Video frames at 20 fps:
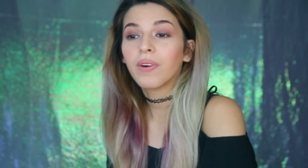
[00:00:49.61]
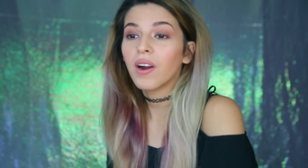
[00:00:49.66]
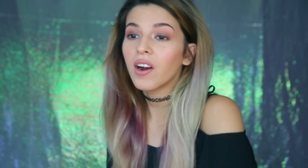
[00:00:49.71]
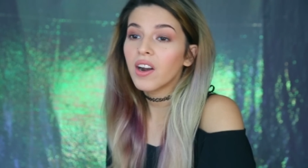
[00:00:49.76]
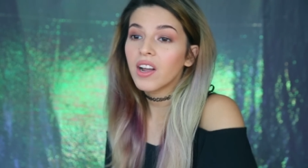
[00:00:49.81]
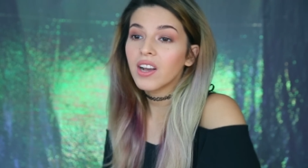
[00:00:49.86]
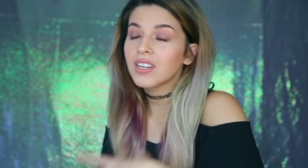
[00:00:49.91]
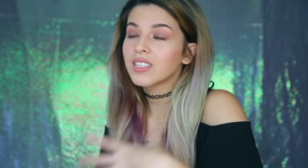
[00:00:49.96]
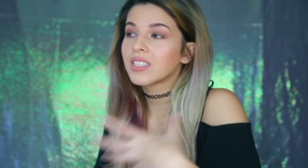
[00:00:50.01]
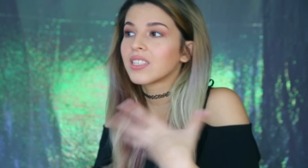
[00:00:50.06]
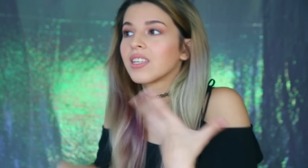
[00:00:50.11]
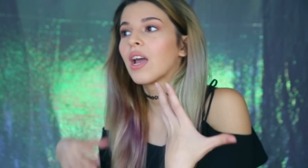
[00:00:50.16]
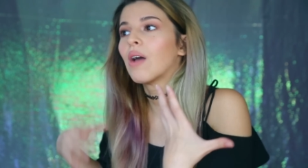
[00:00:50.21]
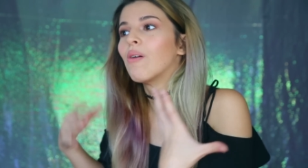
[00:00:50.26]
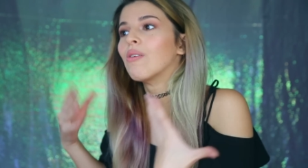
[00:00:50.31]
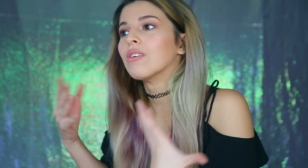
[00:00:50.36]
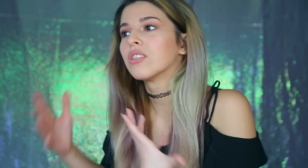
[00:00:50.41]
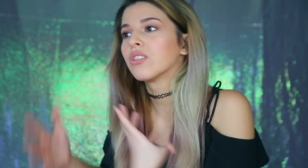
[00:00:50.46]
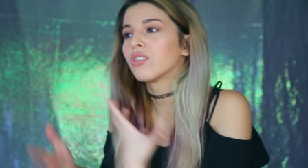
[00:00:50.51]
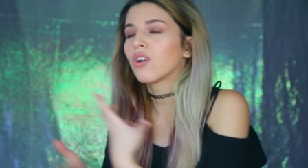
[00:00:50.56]
Products that I
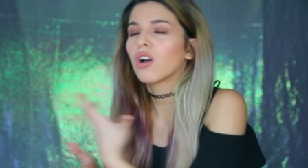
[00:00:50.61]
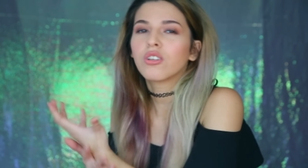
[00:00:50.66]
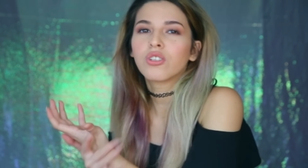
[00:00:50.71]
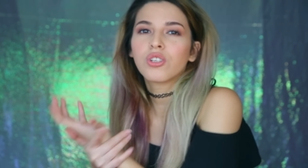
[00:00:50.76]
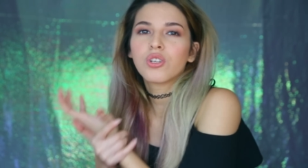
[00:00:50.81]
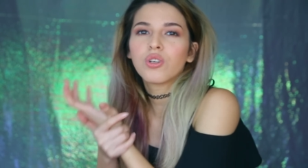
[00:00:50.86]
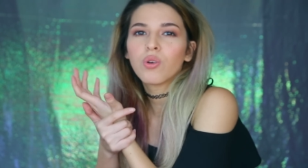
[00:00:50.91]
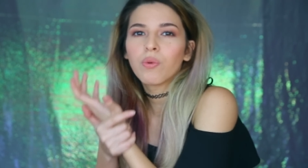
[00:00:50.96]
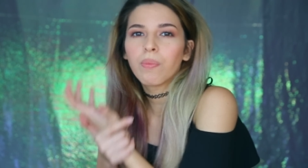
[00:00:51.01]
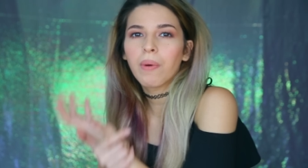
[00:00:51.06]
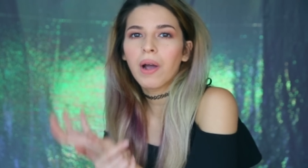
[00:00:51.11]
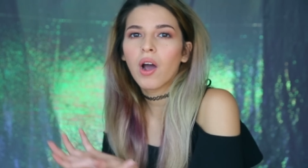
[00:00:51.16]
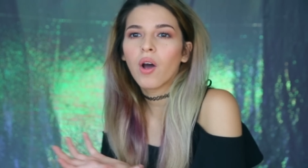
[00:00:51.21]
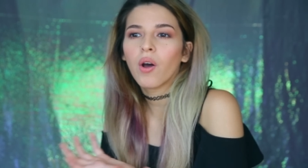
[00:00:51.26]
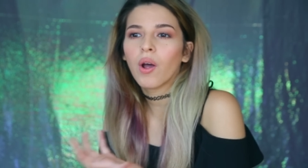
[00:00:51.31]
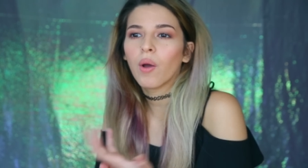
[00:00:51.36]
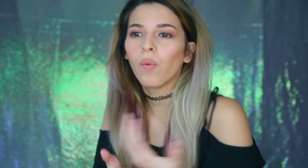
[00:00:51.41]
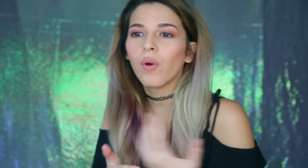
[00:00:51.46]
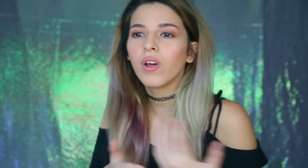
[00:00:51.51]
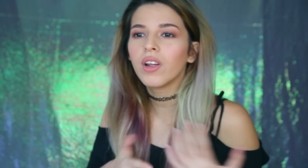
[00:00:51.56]
want to talk to you
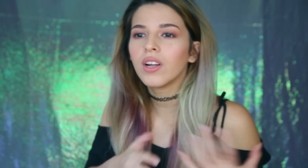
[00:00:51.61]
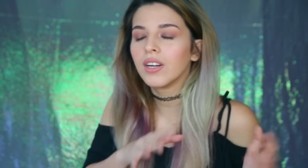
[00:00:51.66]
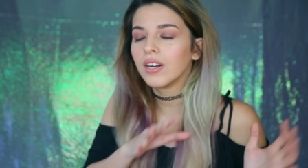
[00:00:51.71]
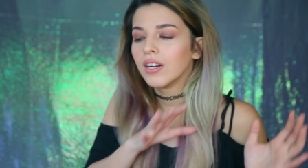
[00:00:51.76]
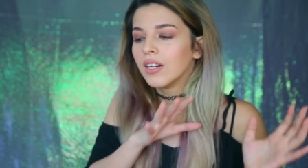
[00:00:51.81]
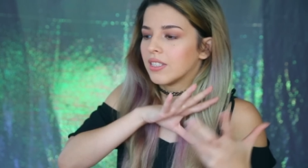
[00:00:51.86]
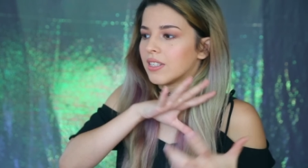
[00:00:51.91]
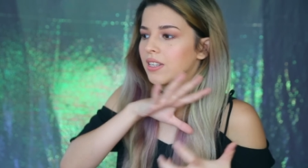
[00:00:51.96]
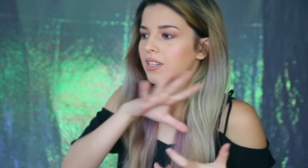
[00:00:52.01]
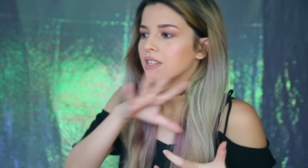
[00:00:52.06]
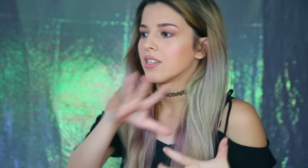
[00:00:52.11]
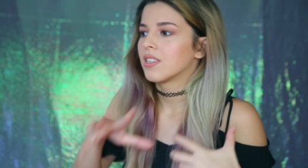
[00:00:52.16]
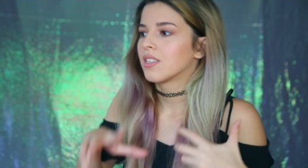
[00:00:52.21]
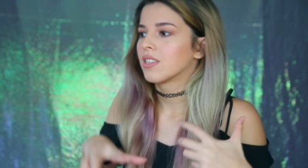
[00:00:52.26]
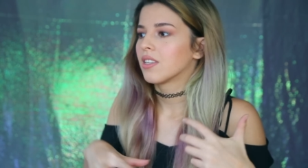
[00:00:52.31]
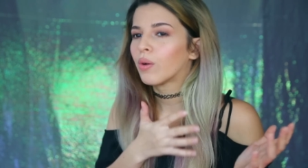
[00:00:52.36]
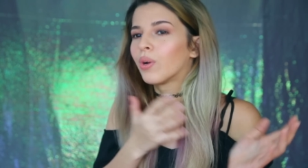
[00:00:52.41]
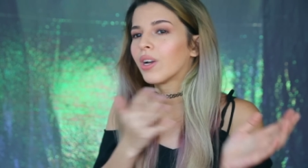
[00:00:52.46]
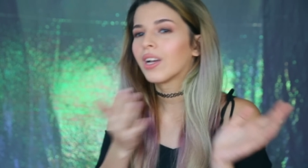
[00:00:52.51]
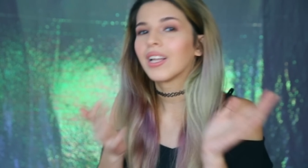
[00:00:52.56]
about, I want to
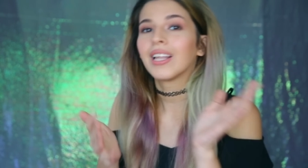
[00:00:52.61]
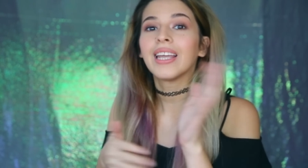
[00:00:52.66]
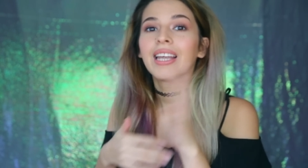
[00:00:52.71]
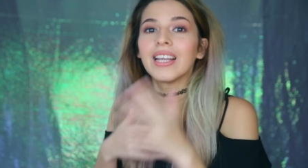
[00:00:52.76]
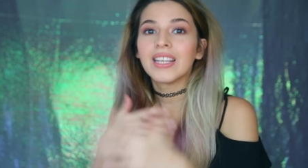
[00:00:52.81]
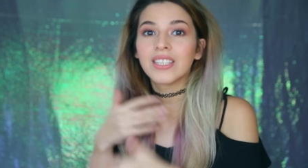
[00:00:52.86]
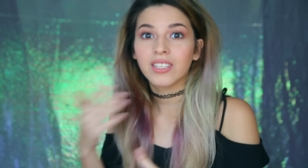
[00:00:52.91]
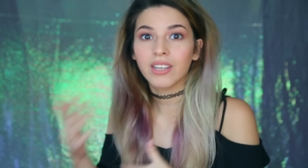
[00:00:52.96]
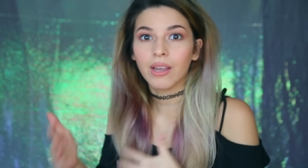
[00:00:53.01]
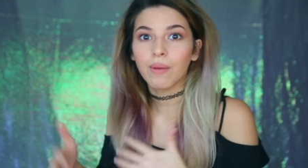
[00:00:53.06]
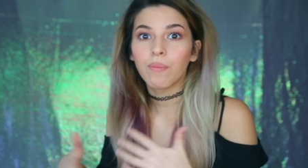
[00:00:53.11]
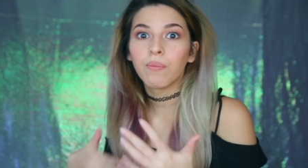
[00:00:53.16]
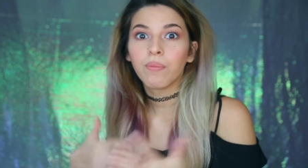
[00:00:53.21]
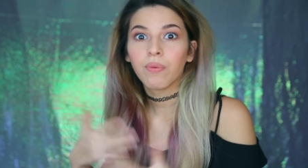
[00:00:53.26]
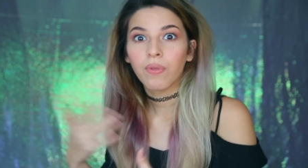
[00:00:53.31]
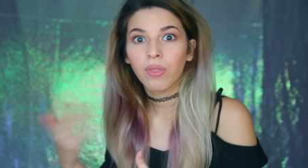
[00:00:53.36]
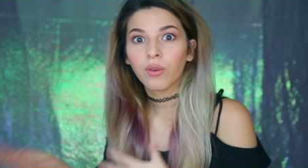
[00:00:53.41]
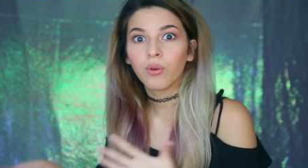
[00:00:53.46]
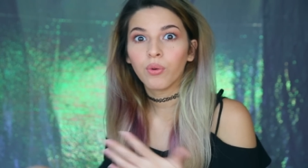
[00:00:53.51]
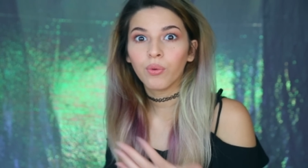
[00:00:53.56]
just quickly skim
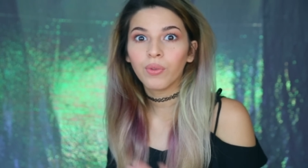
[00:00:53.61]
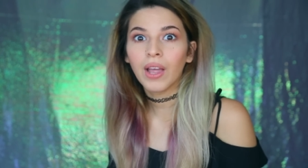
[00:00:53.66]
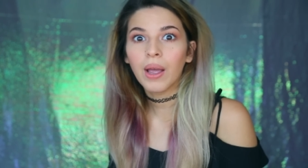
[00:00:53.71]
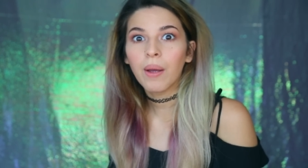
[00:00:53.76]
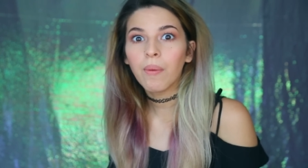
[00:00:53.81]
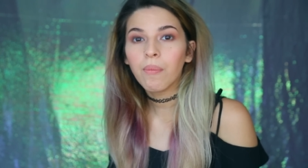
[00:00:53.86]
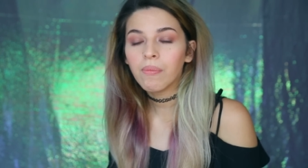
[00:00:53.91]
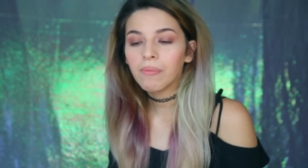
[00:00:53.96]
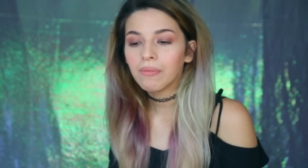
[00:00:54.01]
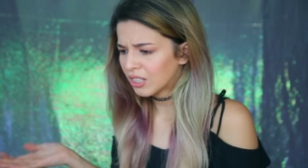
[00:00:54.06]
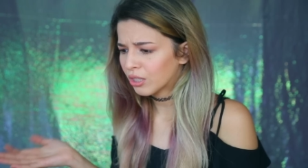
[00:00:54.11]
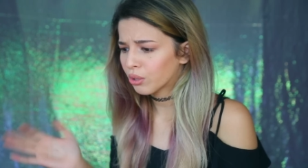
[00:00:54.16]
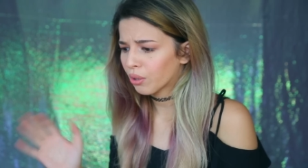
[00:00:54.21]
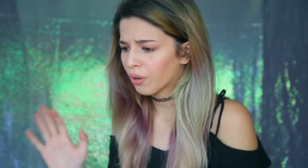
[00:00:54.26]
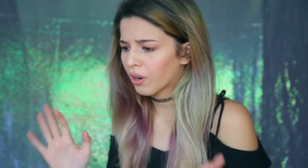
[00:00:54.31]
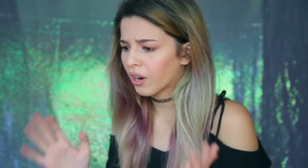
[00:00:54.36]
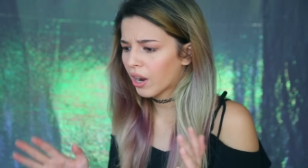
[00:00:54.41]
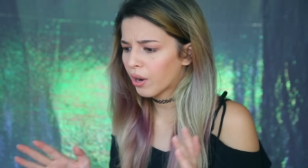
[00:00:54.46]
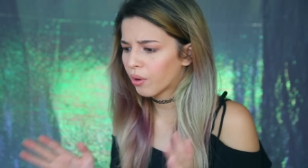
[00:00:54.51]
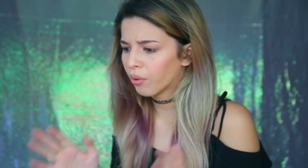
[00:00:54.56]
through them so
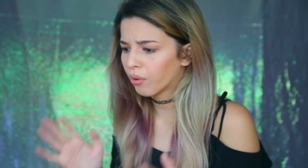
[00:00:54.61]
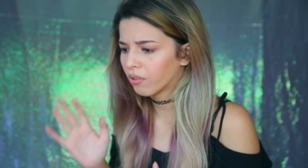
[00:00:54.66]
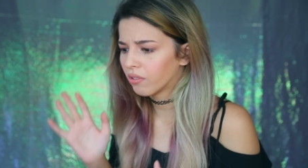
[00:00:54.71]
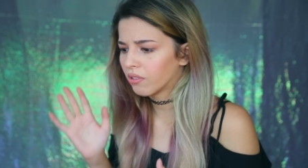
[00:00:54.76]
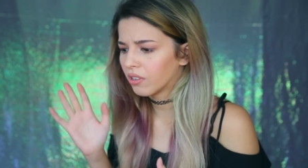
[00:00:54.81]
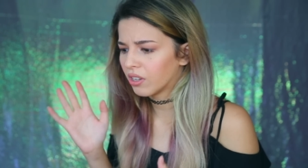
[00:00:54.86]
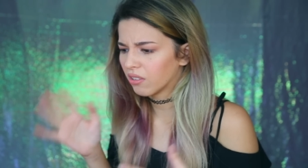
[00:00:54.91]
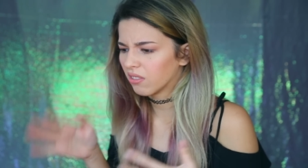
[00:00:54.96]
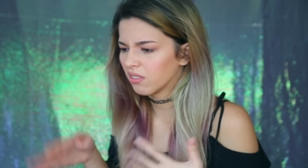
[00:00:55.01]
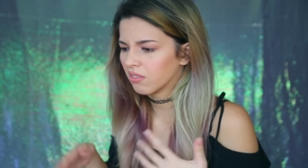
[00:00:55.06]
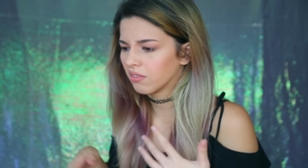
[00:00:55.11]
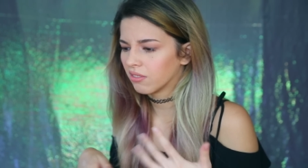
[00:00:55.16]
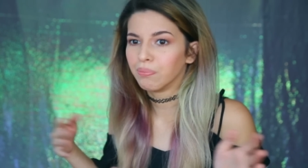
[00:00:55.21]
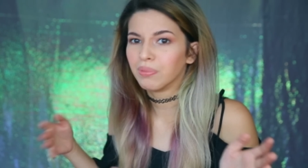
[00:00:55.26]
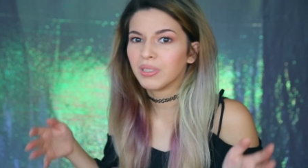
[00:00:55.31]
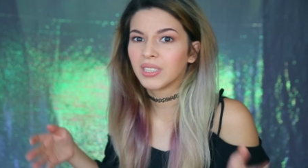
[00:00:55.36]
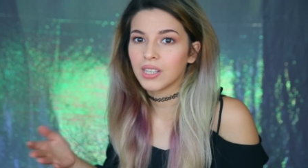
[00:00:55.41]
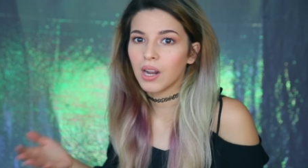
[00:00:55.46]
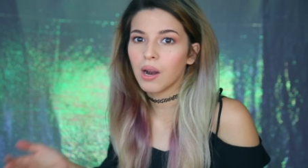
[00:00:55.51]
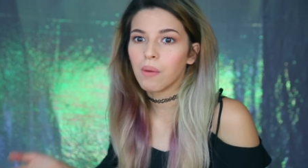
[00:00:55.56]
that I don't,
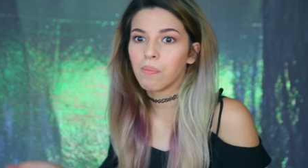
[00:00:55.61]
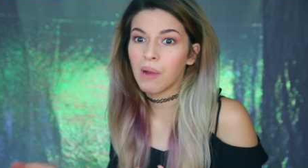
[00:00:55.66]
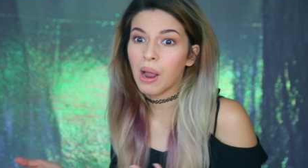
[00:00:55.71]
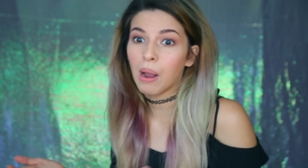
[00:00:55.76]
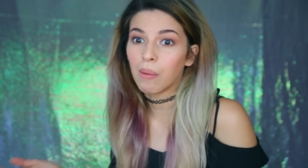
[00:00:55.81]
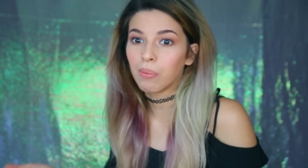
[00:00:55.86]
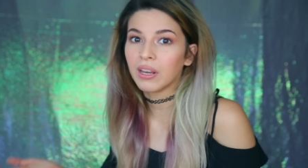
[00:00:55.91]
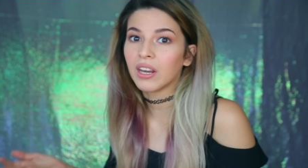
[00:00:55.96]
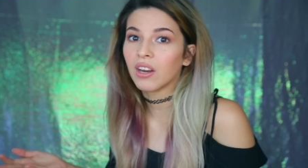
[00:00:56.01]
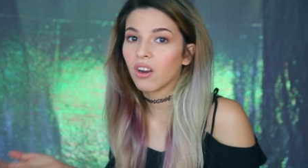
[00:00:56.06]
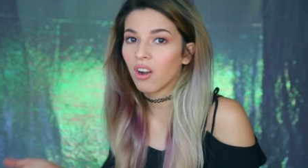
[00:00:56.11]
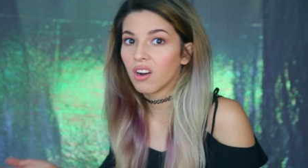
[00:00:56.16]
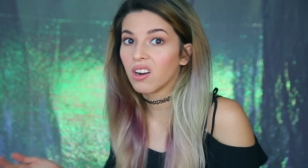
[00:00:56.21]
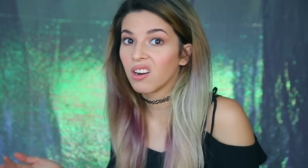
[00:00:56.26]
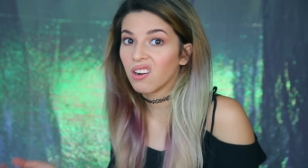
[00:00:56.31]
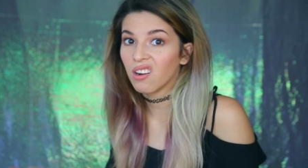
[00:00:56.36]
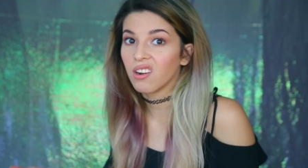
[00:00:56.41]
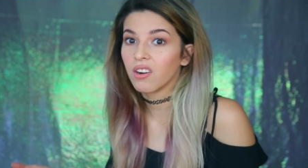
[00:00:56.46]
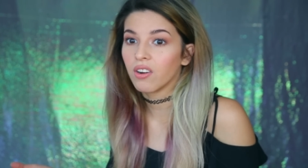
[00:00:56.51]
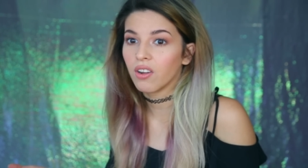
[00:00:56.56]
start babbling
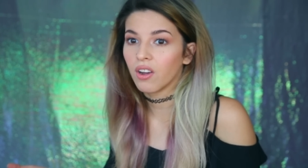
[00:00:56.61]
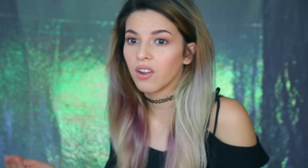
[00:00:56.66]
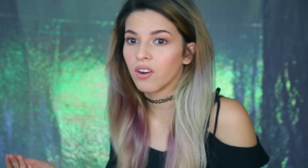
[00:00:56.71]
on and